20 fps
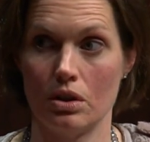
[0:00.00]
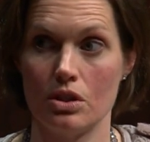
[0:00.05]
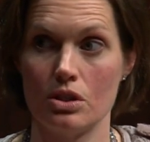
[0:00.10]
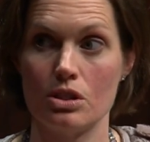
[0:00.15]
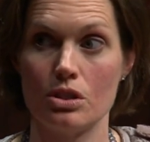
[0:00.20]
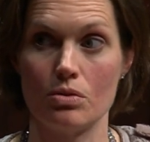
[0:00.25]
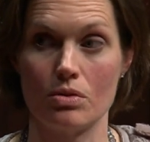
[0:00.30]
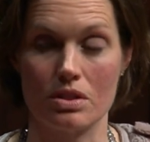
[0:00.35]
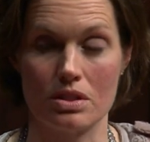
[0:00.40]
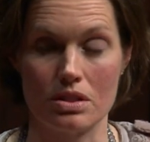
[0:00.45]

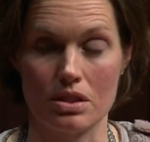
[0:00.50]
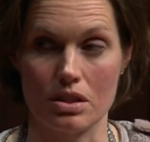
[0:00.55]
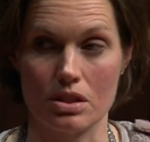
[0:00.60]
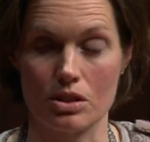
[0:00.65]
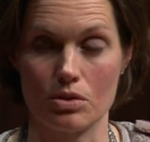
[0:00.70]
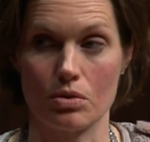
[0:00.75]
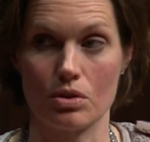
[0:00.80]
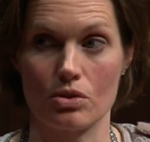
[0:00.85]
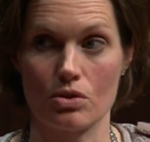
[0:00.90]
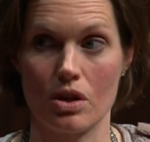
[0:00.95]
to
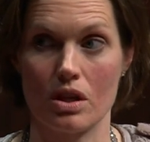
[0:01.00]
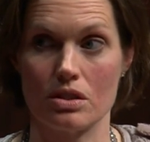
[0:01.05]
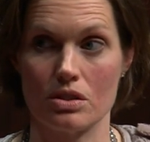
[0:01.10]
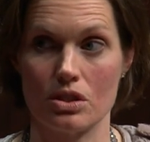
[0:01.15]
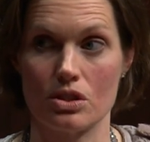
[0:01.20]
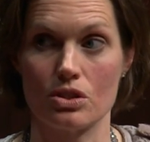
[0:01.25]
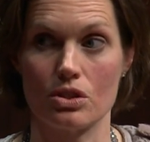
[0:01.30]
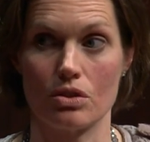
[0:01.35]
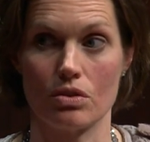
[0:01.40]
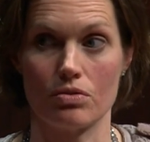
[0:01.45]
assist with
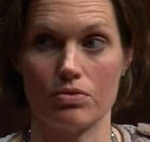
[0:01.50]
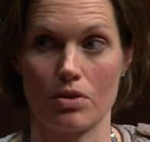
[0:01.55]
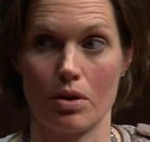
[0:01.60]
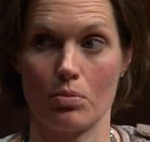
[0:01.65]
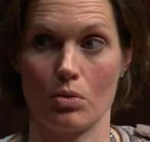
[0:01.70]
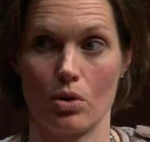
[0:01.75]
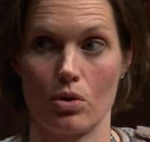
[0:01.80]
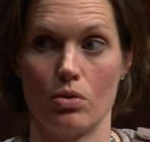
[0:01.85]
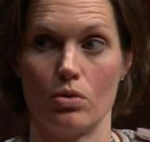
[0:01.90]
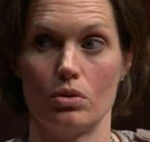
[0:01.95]
transition
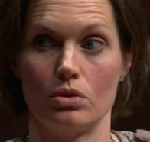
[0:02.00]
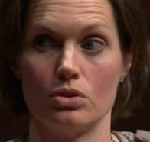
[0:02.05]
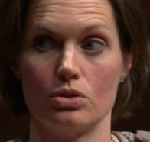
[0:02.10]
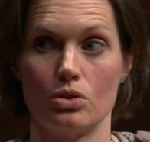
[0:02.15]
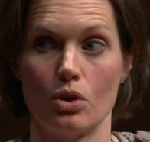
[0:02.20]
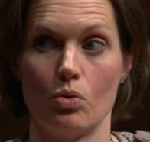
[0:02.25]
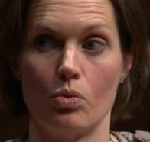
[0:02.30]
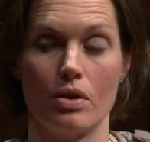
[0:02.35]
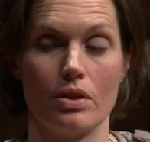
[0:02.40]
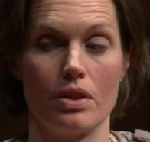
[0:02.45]
from coal.
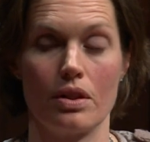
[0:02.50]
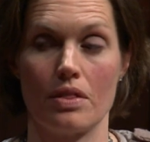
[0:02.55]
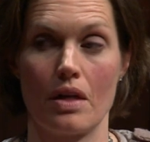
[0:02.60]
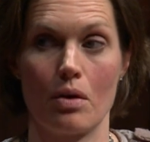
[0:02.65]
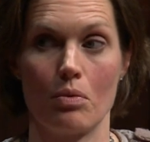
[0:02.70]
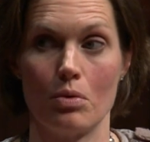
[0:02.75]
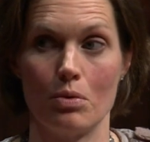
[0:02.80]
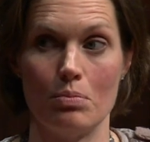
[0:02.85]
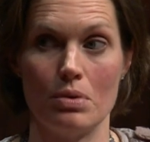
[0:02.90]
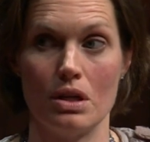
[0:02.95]
So whether that
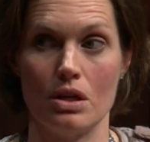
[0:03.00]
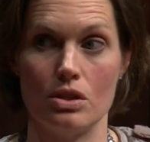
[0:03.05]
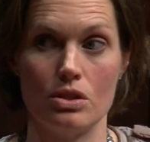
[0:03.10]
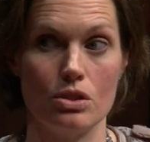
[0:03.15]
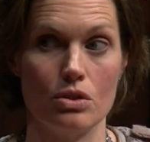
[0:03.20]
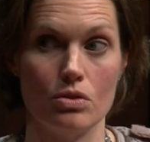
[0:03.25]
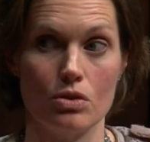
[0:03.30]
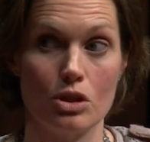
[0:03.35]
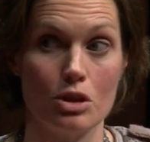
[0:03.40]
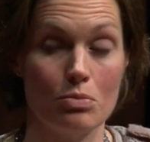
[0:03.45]
will be
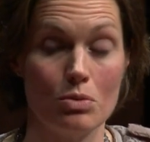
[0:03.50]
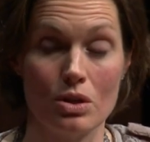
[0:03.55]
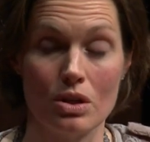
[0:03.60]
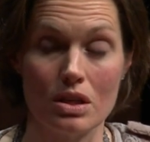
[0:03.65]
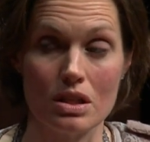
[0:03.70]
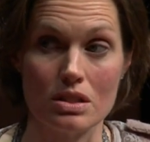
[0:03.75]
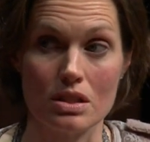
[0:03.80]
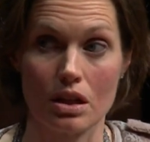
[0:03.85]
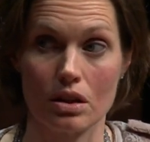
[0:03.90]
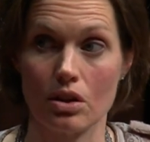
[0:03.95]
to
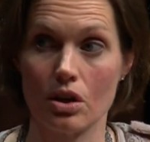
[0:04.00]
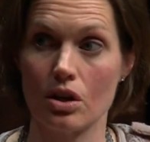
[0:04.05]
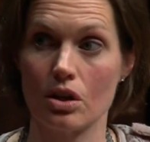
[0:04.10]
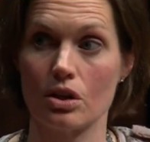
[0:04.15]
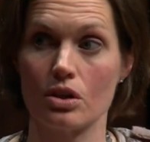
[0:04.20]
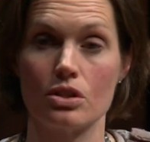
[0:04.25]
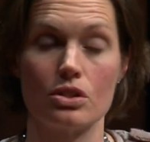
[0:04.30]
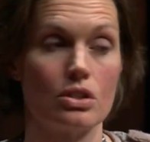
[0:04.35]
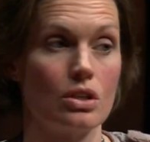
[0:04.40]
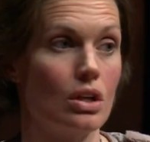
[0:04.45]
communities at
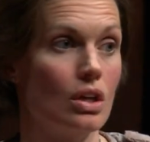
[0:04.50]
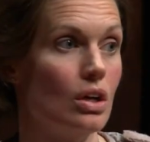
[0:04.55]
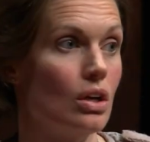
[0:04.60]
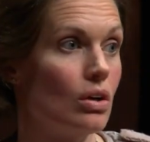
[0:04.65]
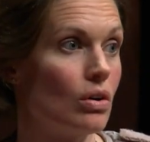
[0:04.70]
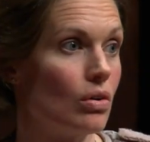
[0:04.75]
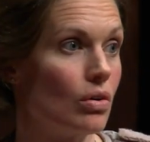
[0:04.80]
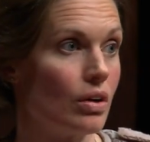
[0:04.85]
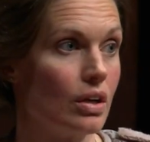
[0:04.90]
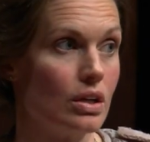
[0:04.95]
large
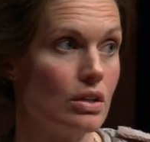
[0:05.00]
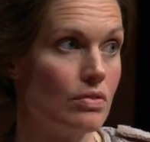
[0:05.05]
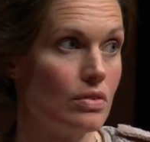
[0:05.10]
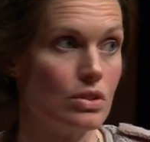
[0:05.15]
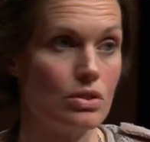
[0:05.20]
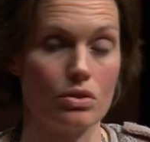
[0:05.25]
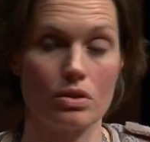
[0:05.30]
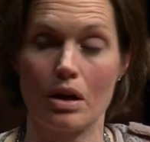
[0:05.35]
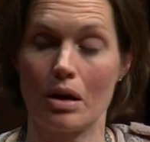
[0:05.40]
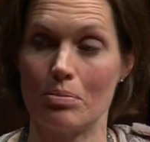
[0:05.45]
or
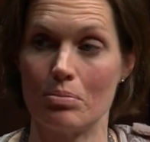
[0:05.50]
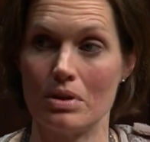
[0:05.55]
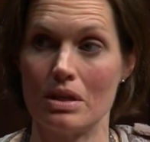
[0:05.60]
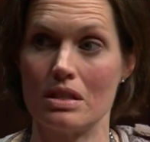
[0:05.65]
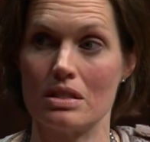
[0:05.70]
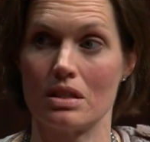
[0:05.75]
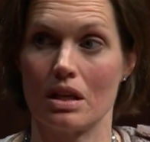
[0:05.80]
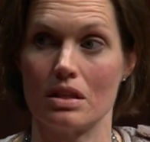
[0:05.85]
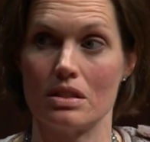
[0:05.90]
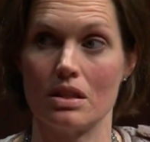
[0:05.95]
individual
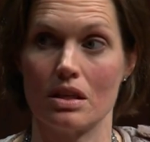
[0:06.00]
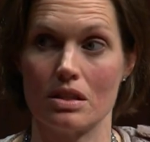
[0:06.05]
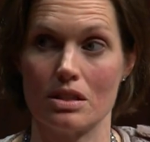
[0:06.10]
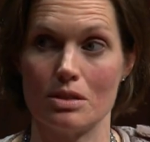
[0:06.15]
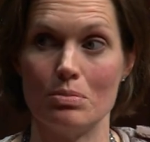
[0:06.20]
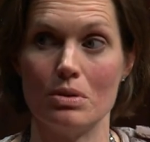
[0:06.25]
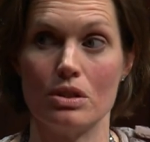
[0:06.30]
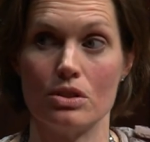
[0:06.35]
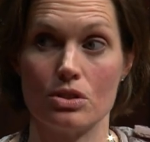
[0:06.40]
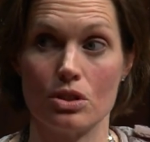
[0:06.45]
companies, that's yet to
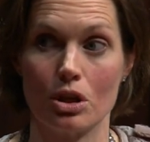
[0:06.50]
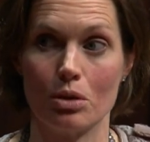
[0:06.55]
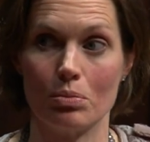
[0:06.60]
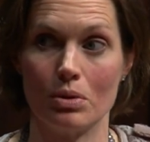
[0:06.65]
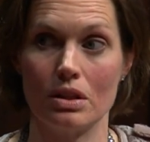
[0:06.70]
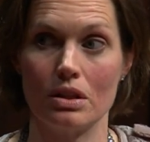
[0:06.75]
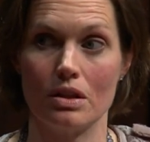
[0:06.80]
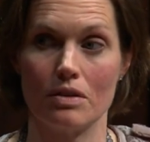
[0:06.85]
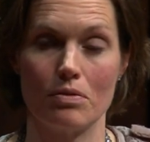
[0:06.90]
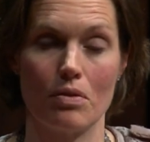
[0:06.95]
be
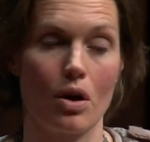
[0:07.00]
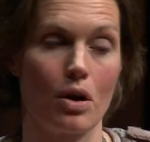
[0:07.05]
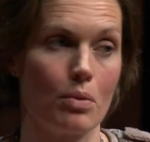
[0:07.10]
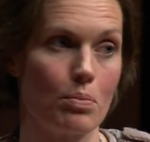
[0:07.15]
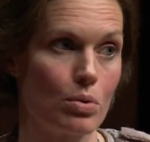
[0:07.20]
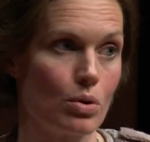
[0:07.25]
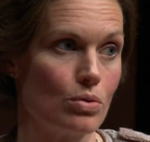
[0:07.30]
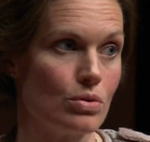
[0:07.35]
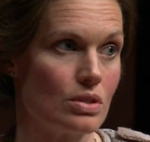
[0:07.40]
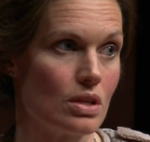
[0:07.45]
determined. They've got a
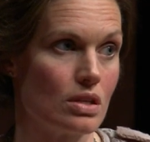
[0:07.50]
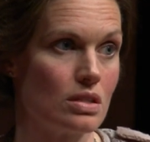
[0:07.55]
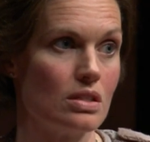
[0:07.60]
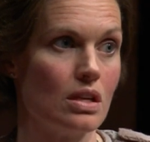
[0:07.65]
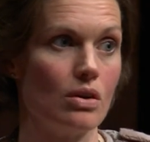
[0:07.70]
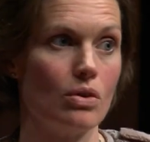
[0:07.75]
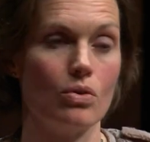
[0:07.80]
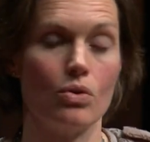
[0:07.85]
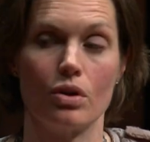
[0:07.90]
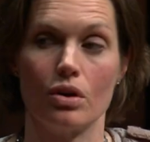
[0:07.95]
process
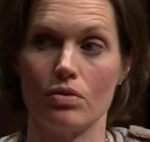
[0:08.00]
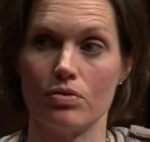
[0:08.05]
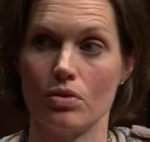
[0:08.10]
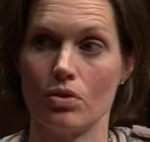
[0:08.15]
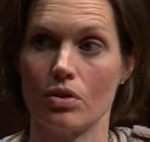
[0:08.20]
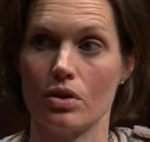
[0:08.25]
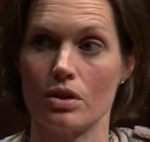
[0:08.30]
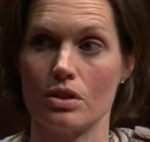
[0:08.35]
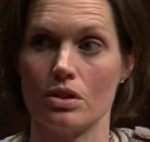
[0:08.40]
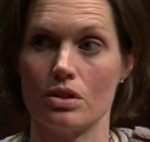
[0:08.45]
now going
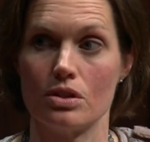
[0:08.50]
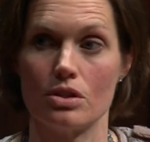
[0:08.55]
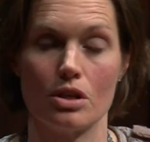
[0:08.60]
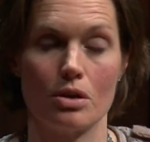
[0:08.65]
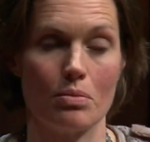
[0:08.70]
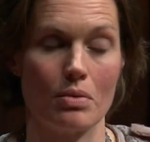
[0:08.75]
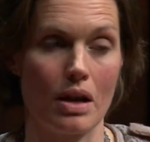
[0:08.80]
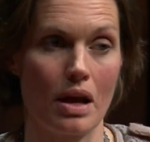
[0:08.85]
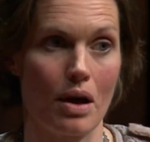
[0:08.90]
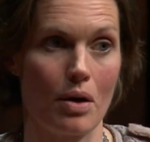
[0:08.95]
forward to
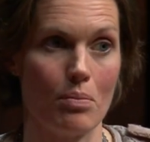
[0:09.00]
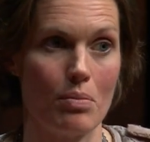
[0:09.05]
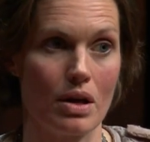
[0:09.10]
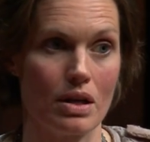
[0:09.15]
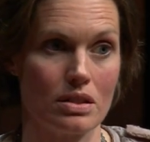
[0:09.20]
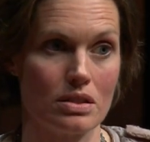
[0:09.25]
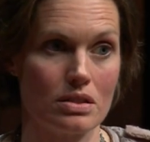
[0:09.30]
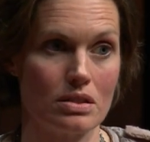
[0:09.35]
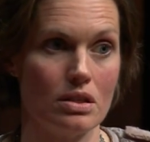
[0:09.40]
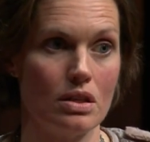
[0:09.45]
determine how
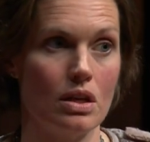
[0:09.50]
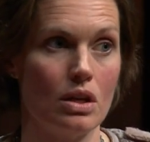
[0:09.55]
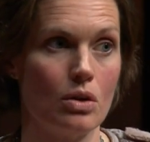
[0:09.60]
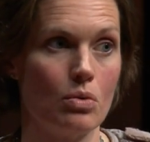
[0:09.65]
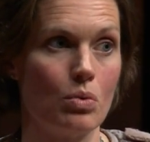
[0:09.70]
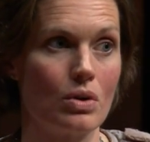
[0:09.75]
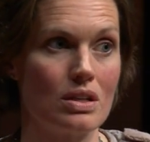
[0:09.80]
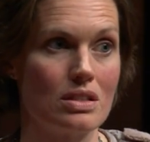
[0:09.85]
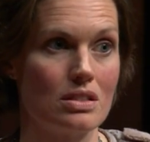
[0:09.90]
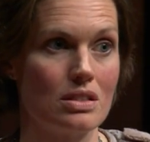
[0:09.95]
best,
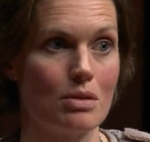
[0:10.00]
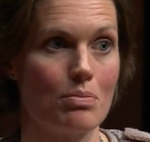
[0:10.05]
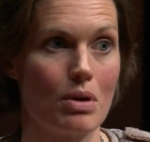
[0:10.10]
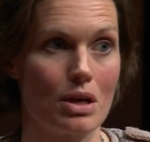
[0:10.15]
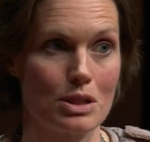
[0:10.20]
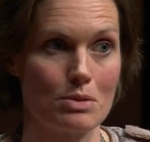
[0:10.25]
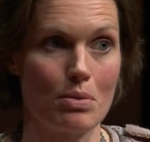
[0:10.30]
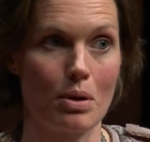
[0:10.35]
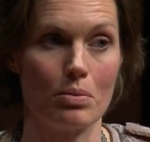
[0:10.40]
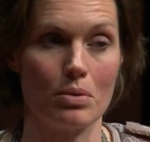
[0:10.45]
what is in the
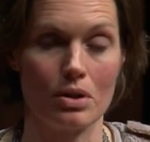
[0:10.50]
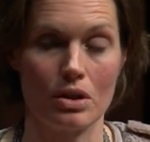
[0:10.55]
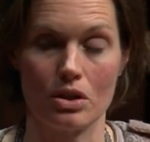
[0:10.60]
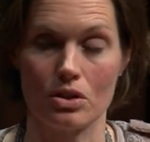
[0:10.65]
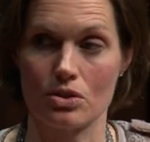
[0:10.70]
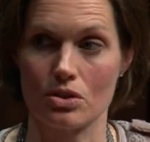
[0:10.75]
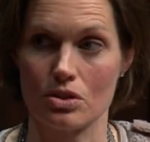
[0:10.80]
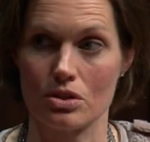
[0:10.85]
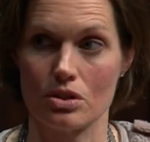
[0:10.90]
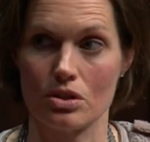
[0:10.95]
best public
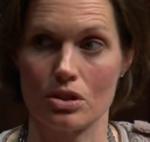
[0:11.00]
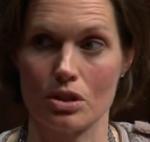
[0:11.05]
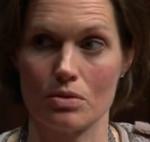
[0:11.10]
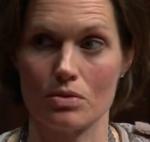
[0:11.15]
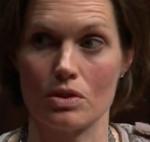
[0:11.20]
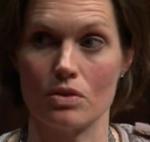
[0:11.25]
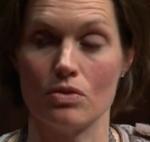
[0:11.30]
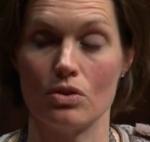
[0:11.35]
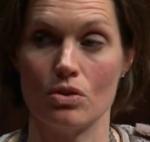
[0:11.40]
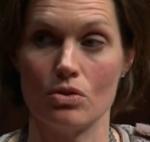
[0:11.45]
interest in
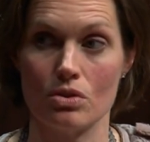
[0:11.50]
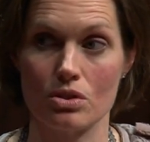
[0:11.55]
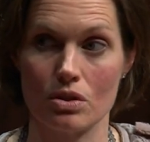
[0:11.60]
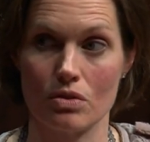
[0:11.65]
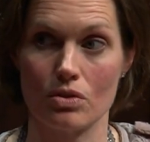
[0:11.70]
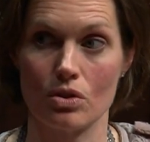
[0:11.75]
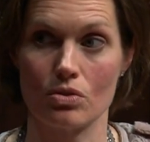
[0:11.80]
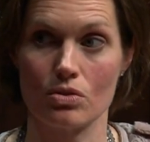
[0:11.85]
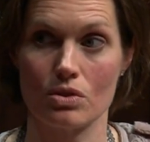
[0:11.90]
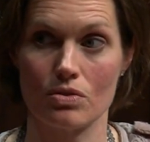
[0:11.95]
terms of use
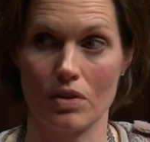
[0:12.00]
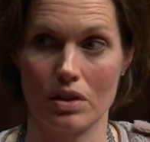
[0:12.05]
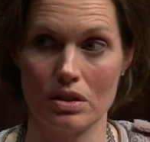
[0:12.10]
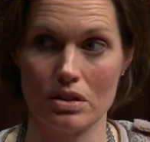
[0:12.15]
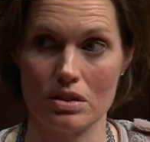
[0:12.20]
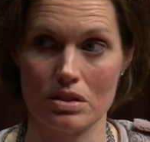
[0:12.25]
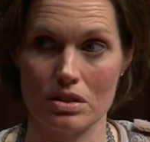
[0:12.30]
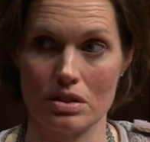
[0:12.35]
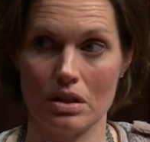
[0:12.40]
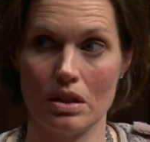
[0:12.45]
of those
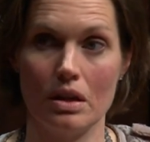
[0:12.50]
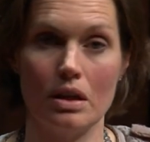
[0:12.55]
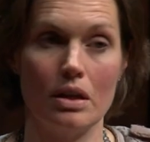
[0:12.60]
funds,